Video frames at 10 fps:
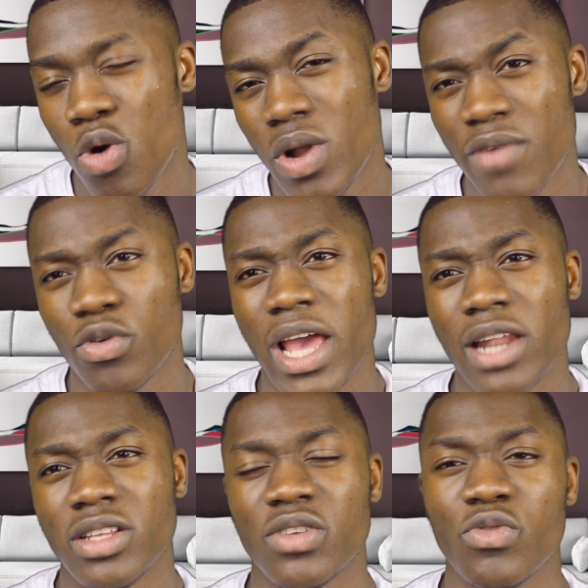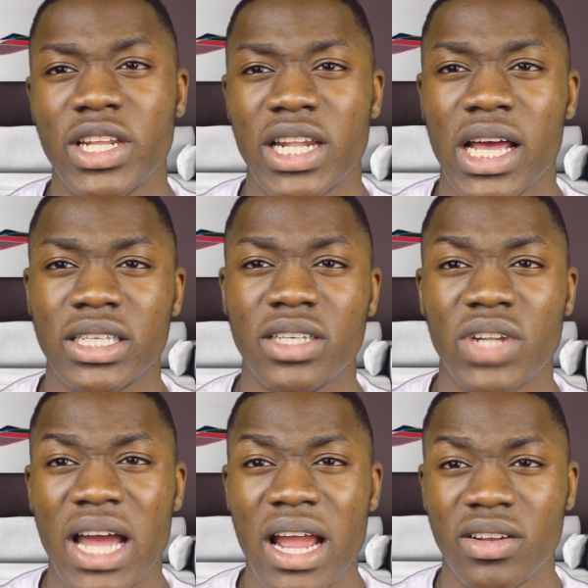lower level Canons are really nice,
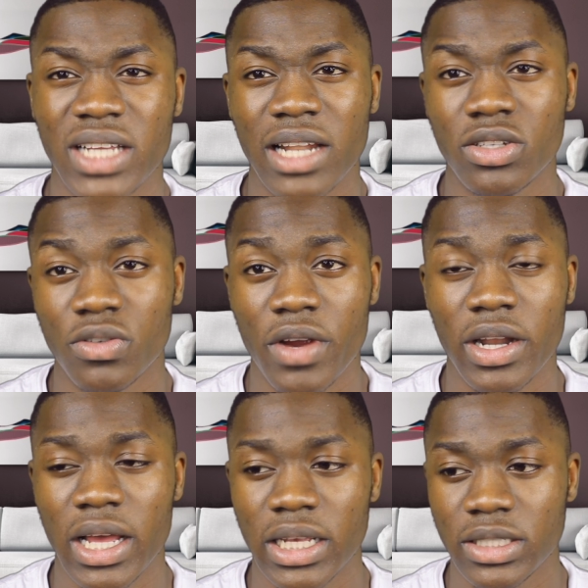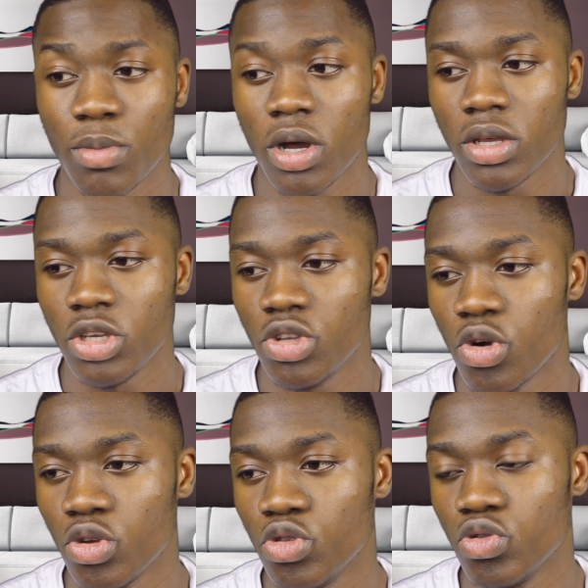even higher end Canons are very nice. But you
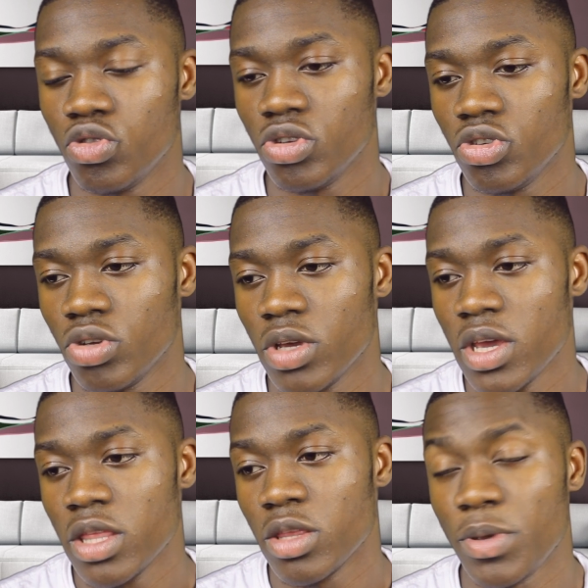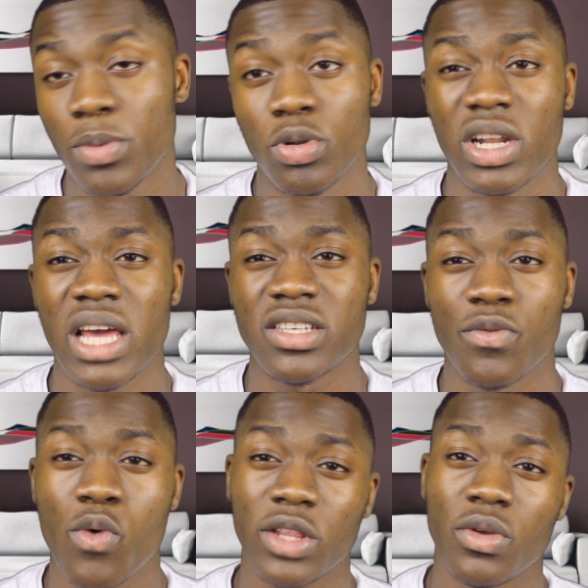know, the clients
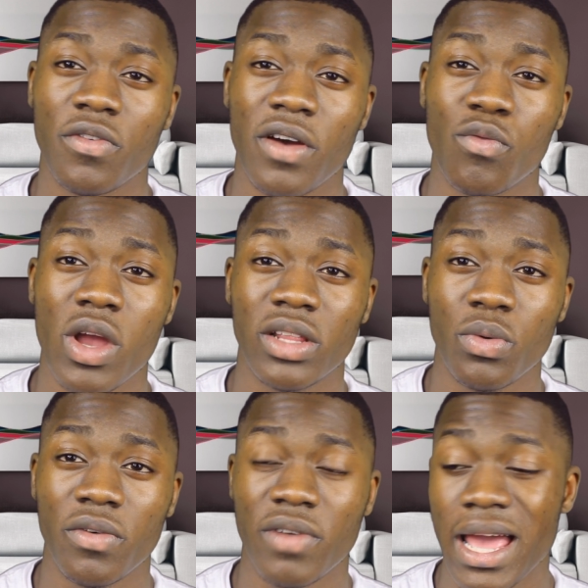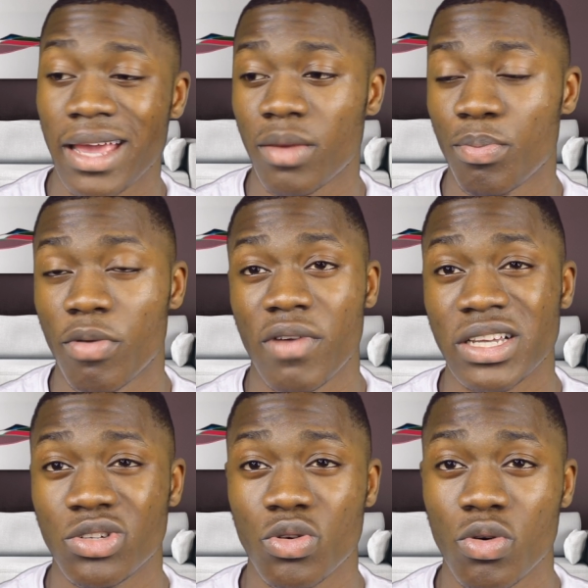I've worked with like
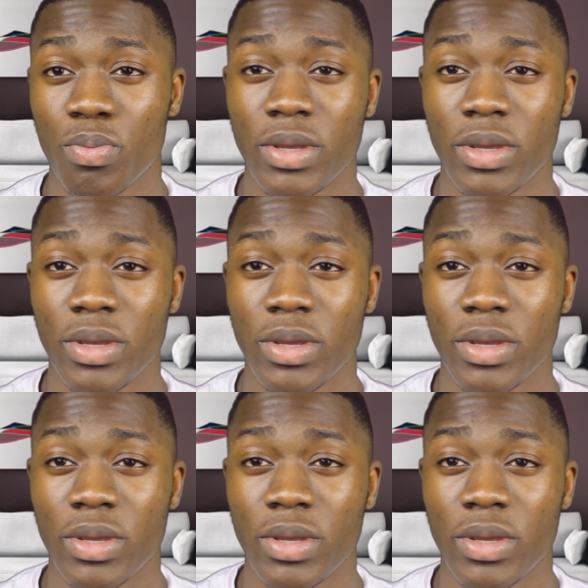professional